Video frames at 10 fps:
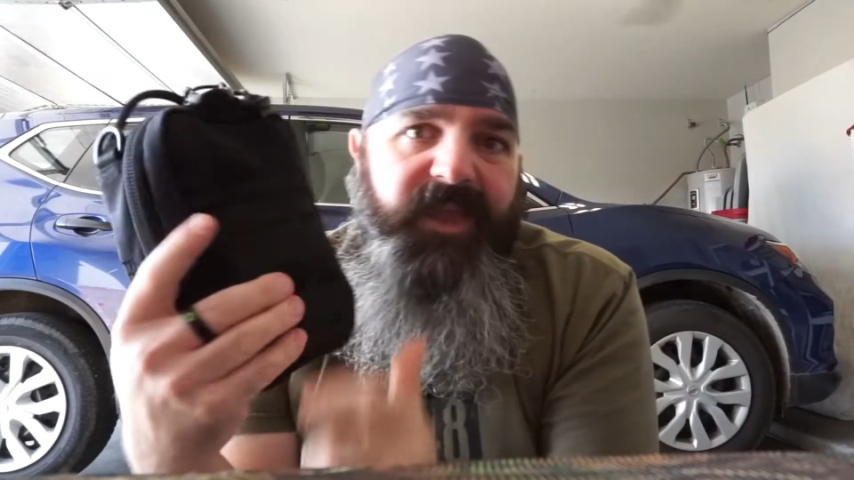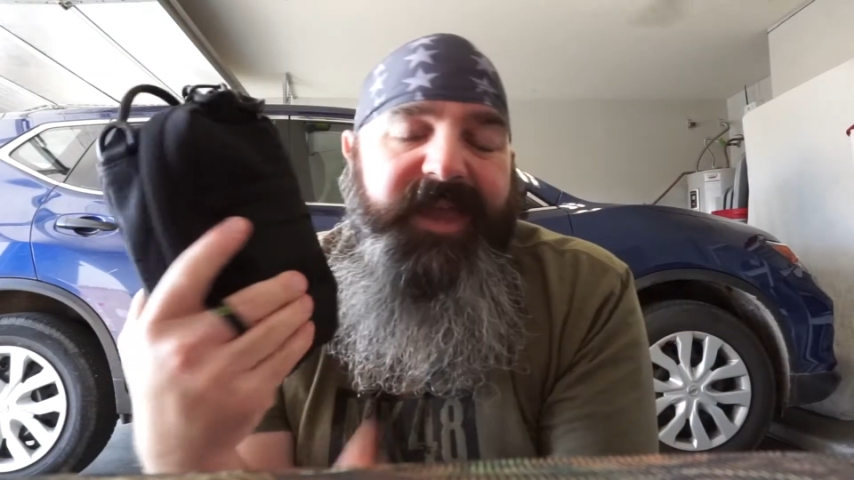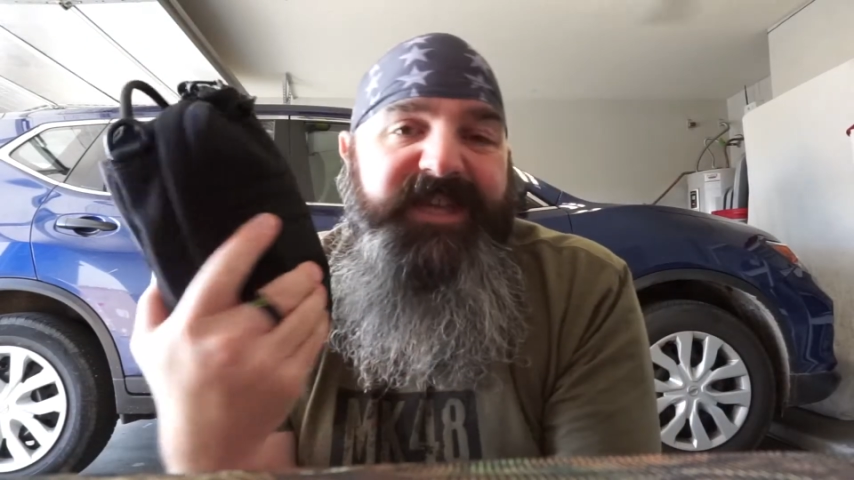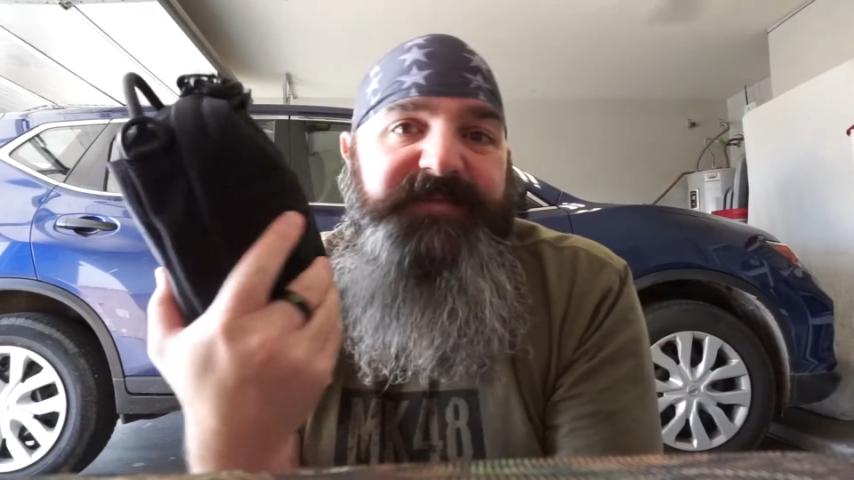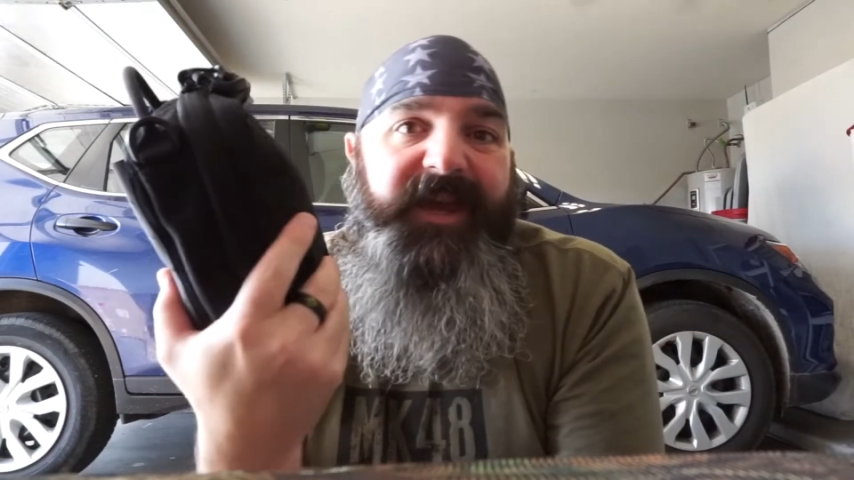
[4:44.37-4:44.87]

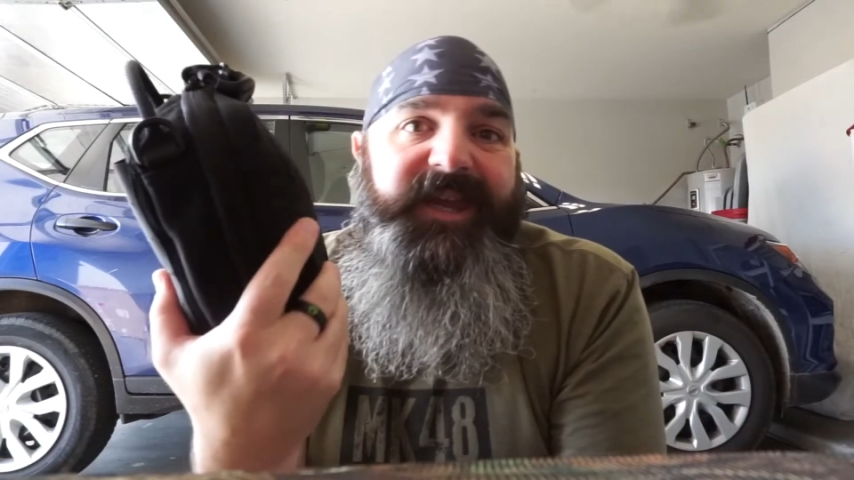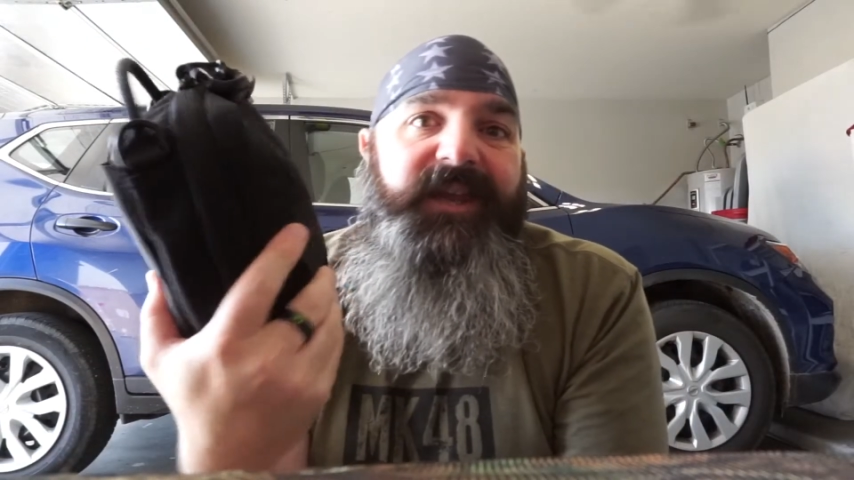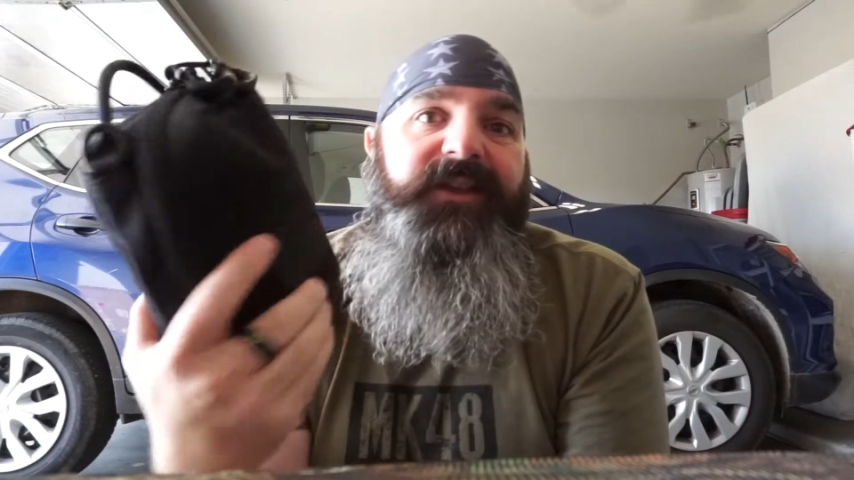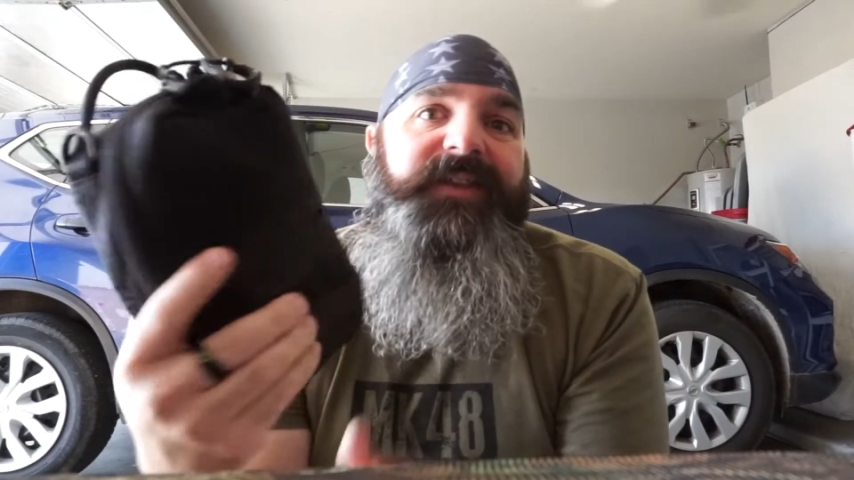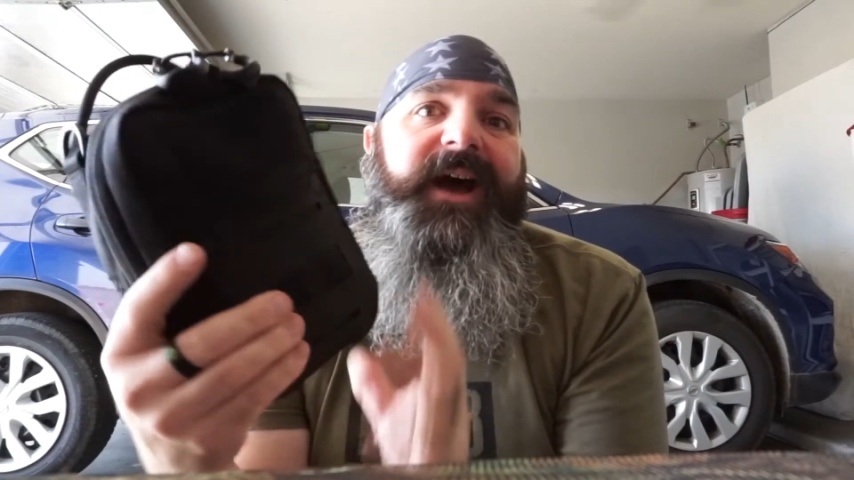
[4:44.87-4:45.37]
is my Get
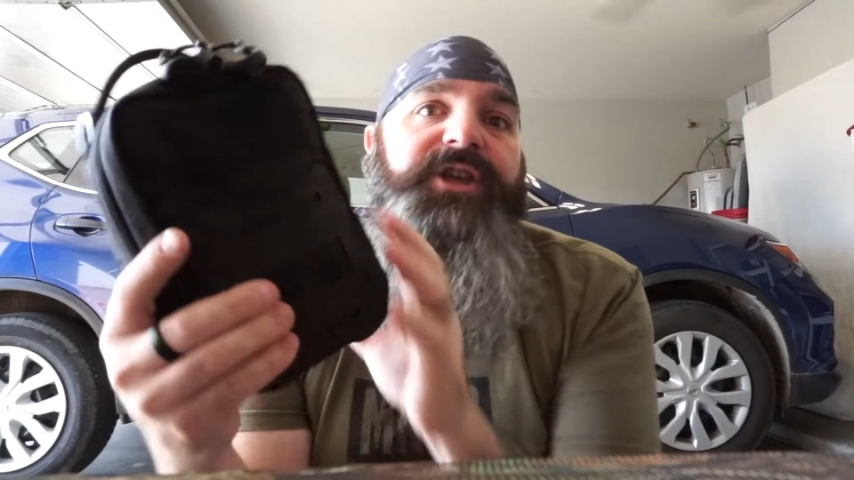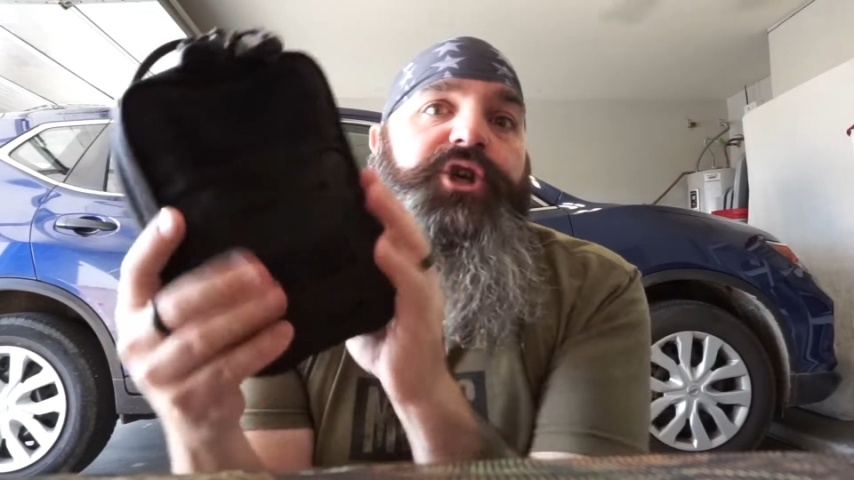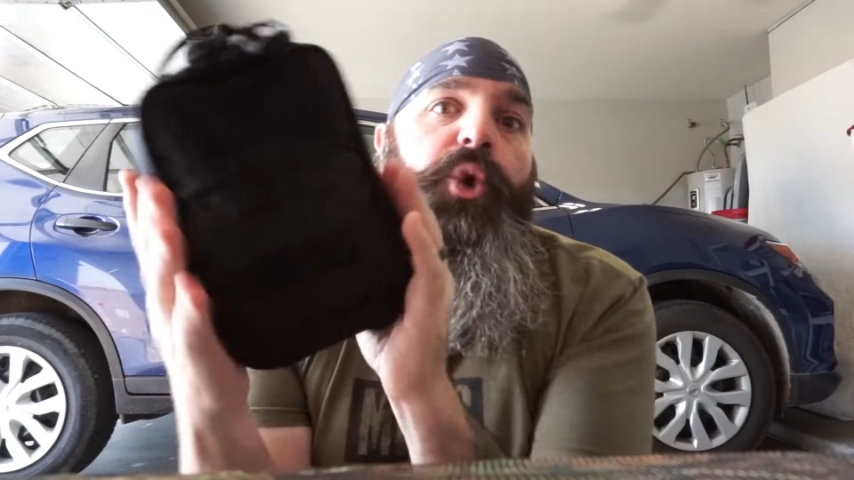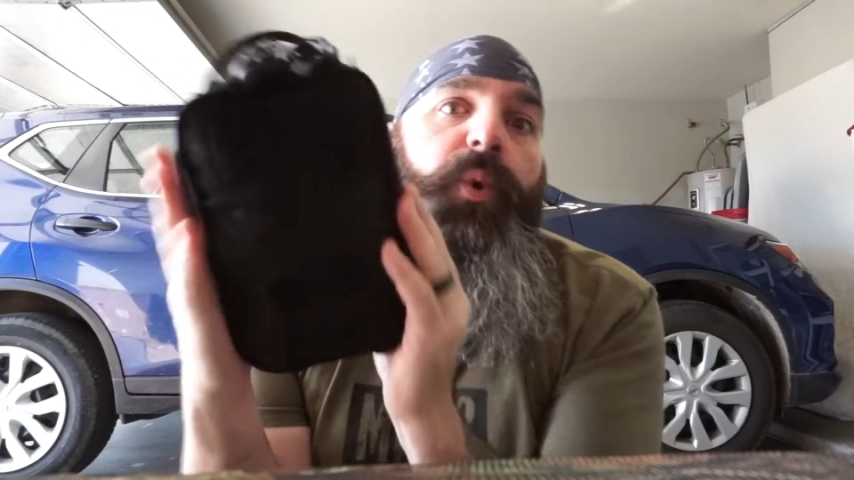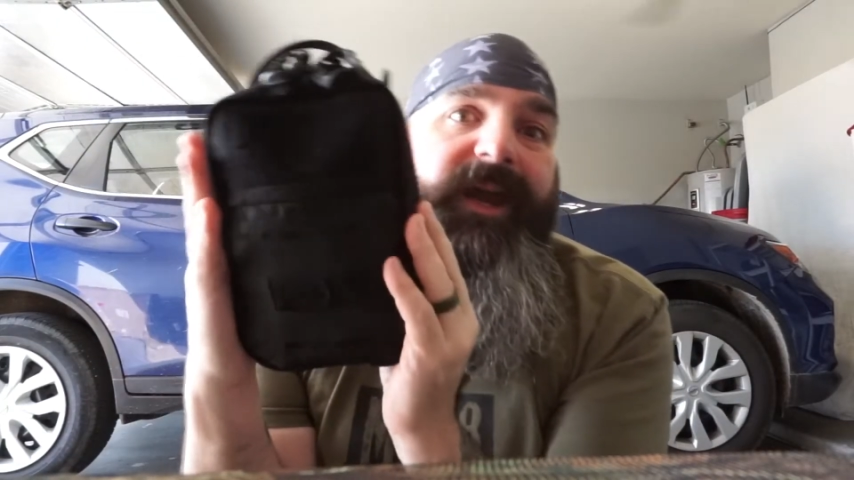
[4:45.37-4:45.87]
Out of
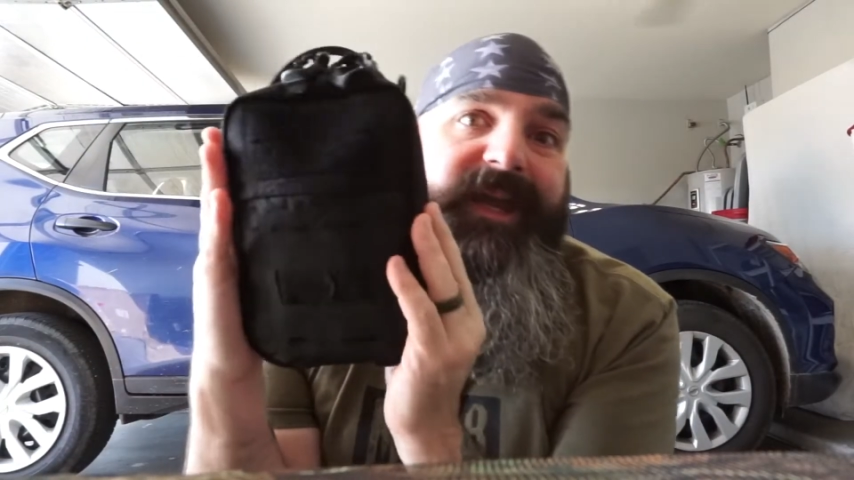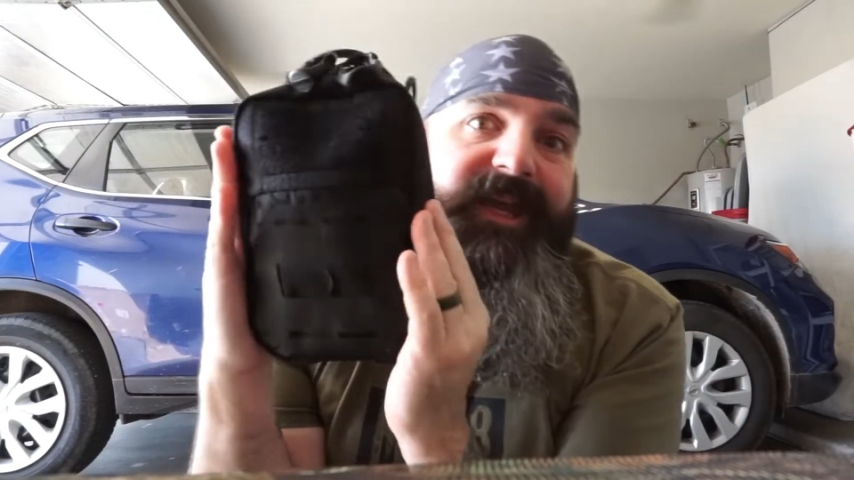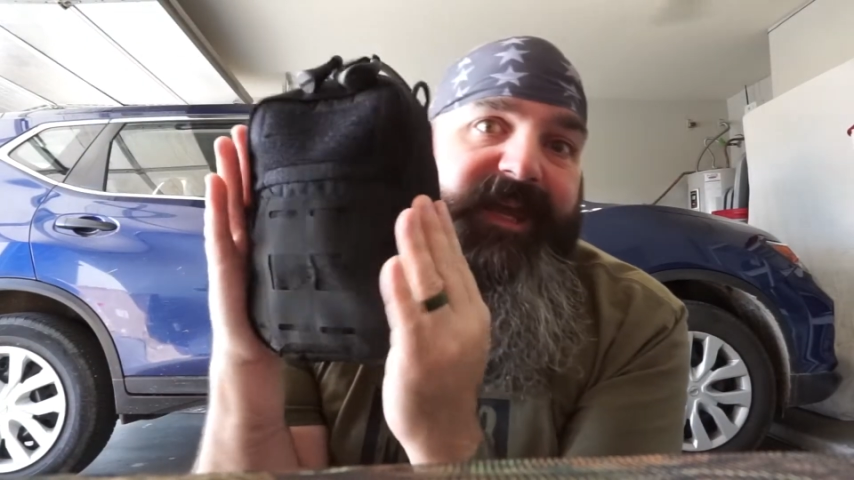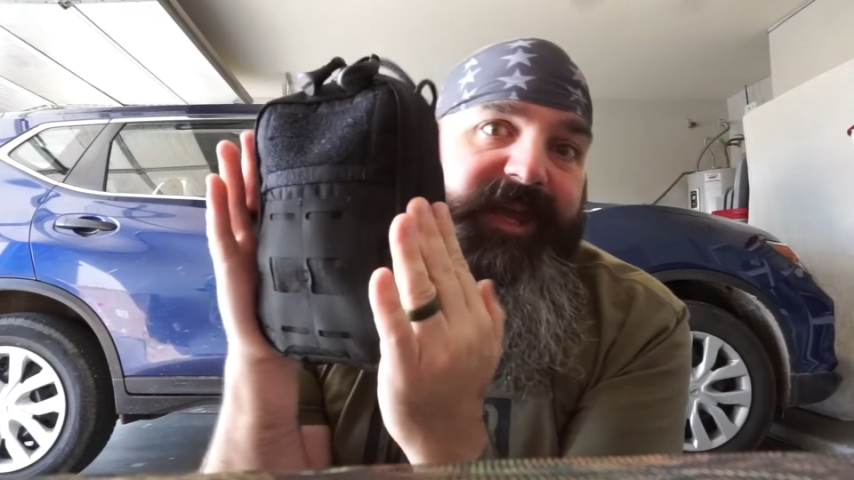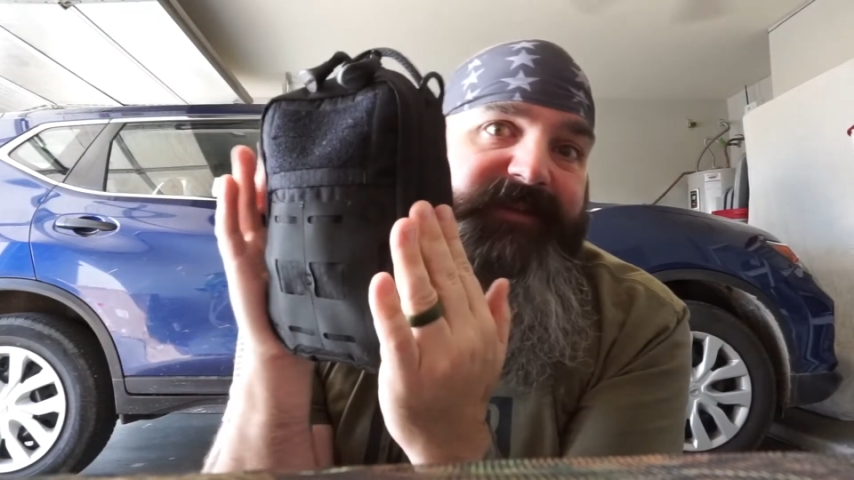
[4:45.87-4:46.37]
Dodge Quick
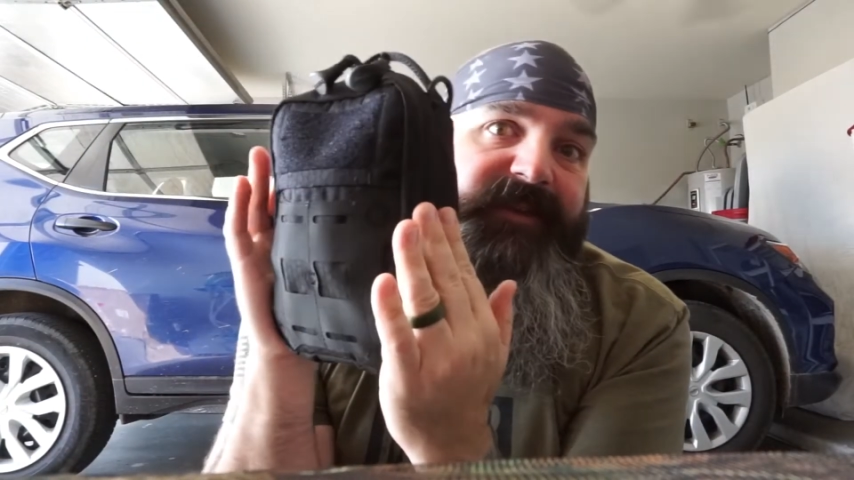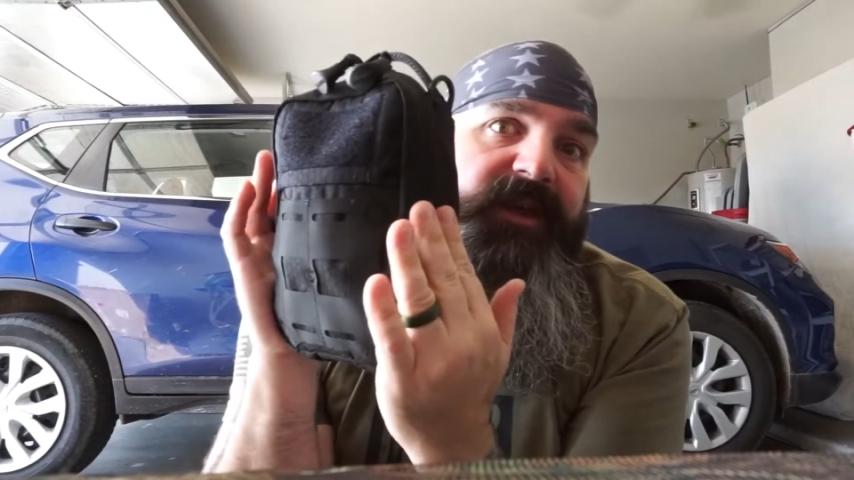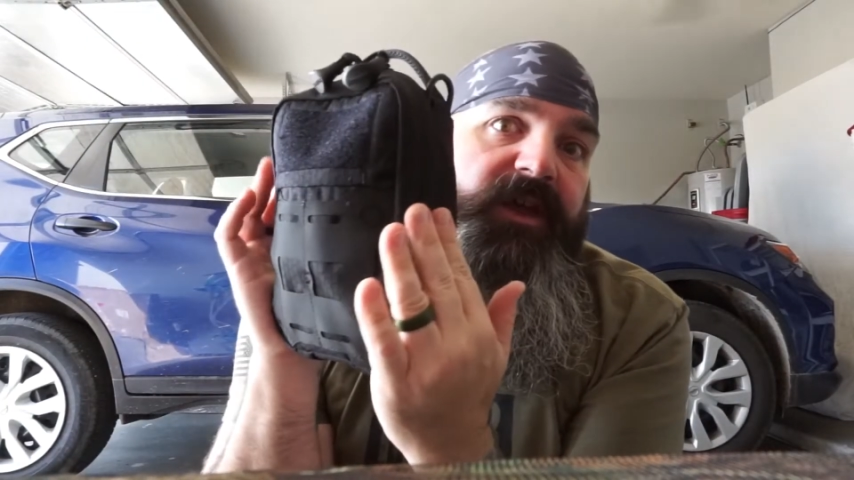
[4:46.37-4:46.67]
Kit.